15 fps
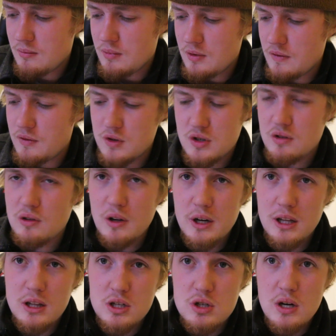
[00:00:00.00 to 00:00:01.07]
if you just look
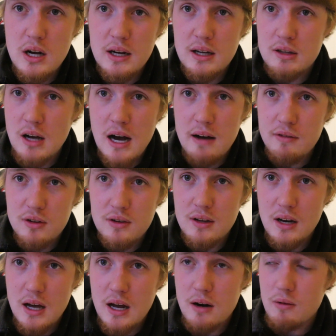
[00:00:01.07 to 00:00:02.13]
at the truck, it's
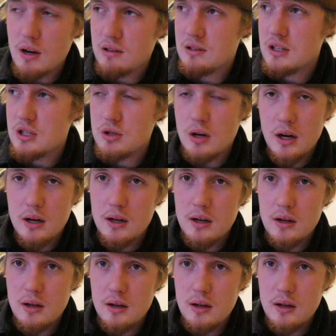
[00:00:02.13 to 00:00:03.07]
obviously not a rusty truck.